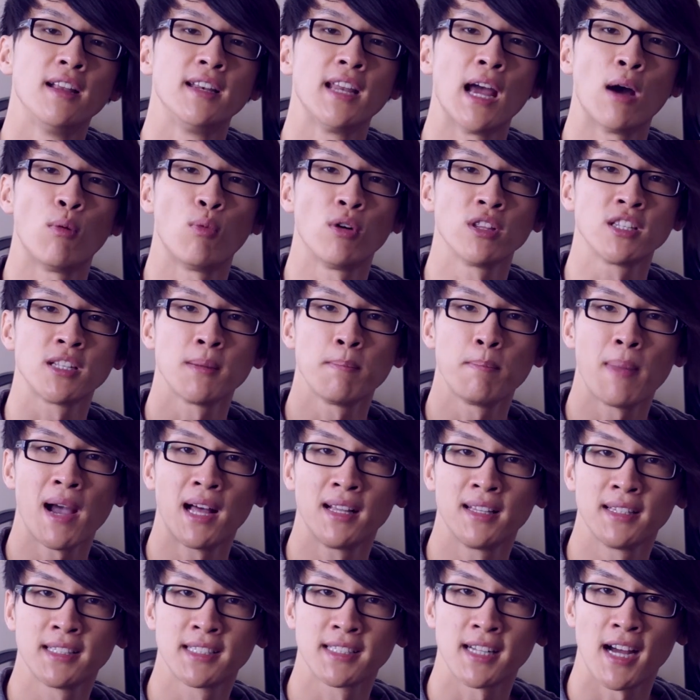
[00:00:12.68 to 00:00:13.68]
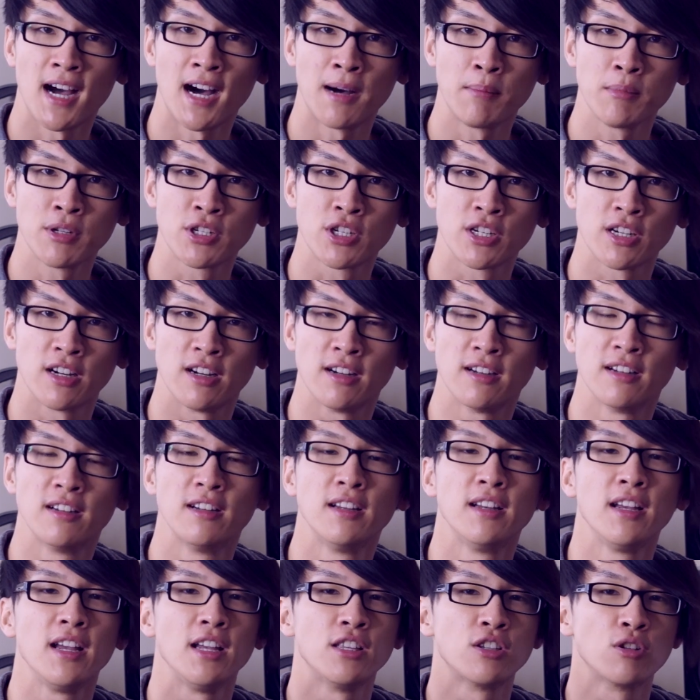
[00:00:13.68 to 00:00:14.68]
Now what's a balanced armature?
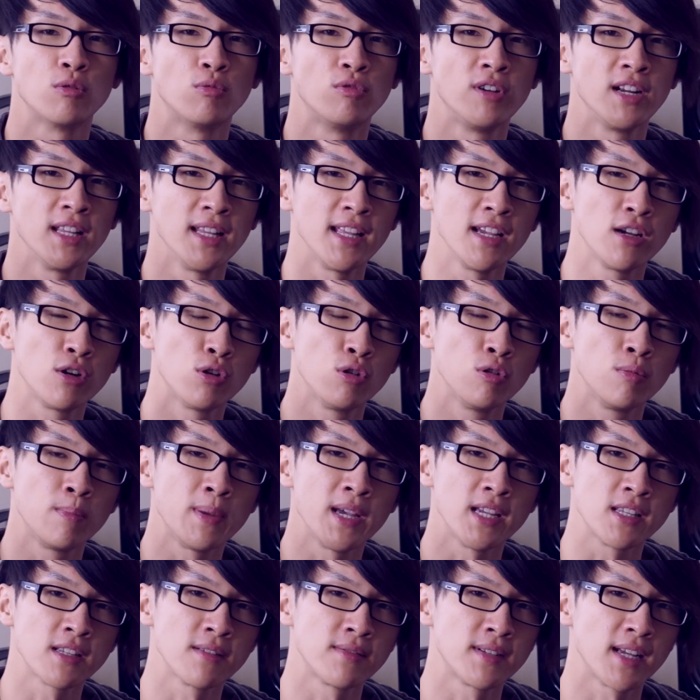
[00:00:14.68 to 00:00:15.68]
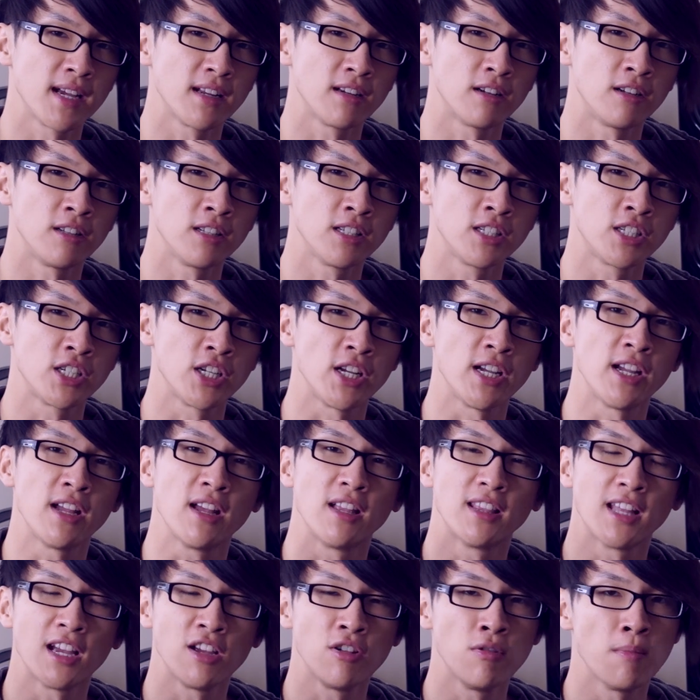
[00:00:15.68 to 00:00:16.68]
It's a really cool piece of technology
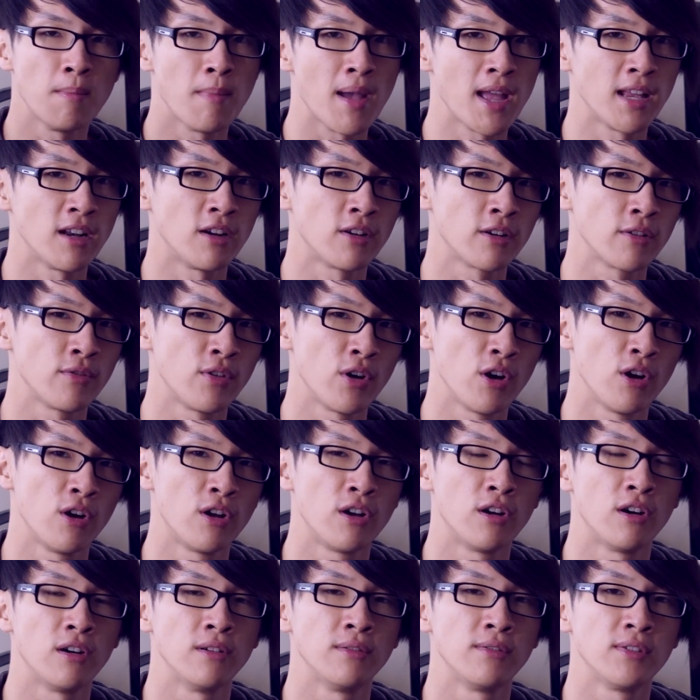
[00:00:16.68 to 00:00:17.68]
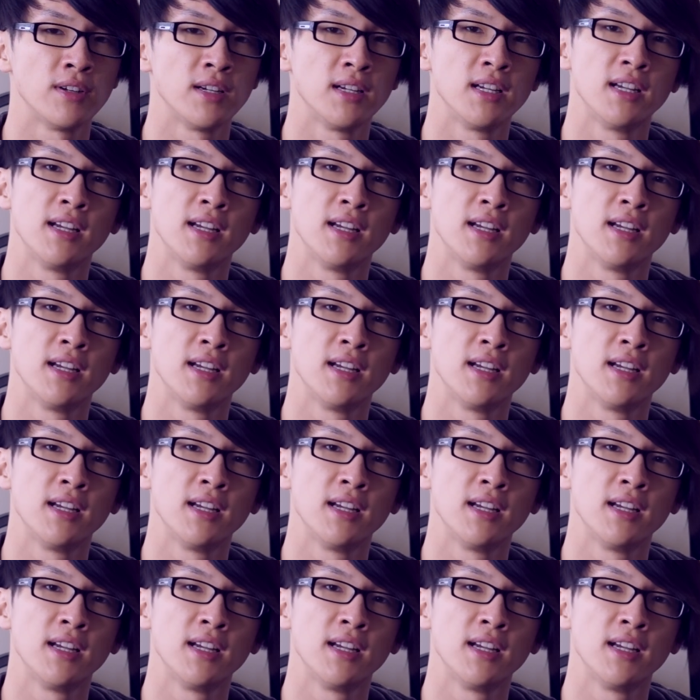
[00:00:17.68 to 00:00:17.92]
that you may not have heard of.